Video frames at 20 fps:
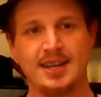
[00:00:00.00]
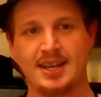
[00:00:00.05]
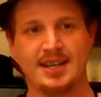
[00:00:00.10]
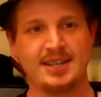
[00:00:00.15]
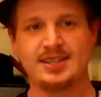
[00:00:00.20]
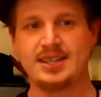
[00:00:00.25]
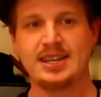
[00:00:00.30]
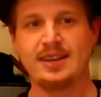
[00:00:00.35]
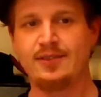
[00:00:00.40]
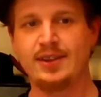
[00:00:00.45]

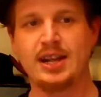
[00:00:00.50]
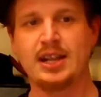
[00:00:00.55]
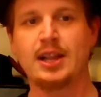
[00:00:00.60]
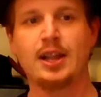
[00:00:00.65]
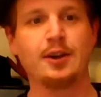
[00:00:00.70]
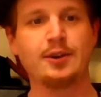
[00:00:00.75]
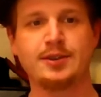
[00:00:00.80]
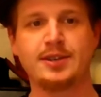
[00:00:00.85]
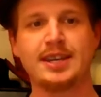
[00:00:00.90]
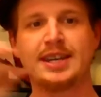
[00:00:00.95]
isn't even
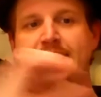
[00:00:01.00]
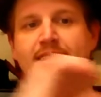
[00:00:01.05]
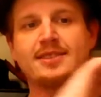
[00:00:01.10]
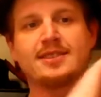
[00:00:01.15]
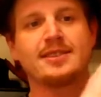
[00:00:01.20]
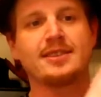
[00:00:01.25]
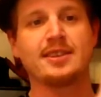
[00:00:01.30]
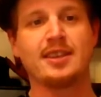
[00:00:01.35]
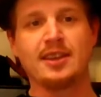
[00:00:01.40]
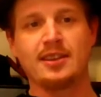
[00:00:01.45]
close and
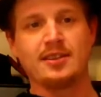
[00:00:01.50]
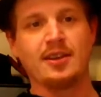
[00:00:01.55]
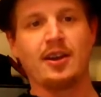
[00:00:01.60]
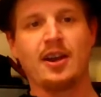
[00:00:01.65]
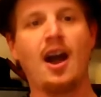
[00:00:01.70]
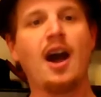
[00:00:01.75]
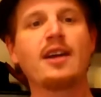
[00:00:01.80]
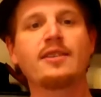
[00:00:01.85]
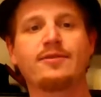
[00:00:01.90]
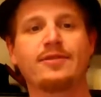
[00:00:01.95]
it's the, the
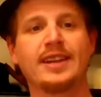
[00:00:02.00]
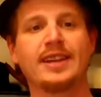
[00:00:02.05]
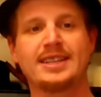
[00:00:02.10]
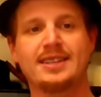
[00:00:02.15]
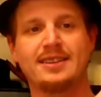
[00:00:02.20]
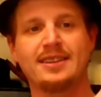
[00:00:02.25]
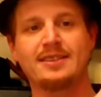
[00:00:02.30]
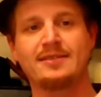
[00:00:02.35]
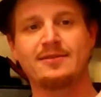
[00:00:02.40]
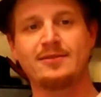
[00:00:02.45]
conflict
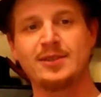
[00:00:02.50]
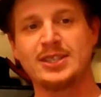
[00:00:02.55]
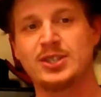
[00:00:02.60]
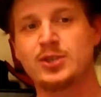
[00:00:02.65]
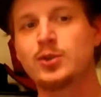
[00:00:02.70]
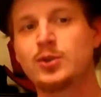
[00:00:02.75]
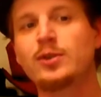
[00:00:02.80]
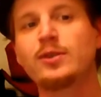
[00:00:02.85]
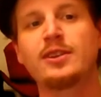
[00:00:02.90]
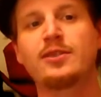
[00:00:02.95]
that is
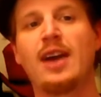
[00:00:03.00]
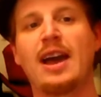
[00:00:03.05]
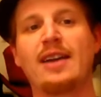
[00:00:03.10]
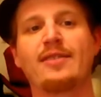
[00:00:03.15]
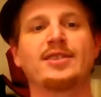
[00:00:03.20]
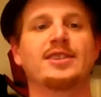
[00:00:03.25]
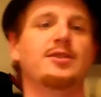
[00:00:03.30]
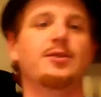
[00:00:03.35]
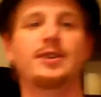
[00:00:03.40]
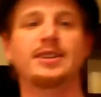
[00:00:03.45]
truly
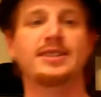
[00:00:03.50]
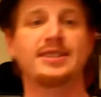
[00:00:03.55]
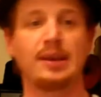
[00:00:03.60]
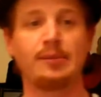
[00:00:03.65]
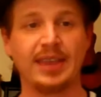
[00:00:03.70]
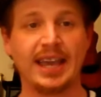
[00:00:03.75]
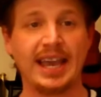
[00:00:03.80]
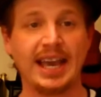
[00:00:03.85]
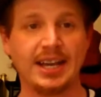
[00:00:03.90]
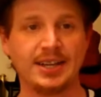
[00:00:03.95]
driving the story is
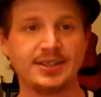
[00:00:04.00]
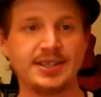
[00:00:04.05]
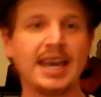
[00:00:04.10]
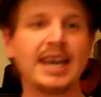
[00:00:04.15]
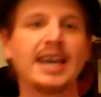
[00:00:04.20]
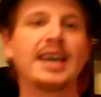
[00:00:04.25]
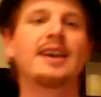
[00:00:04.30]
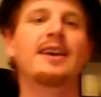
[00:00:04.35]
something else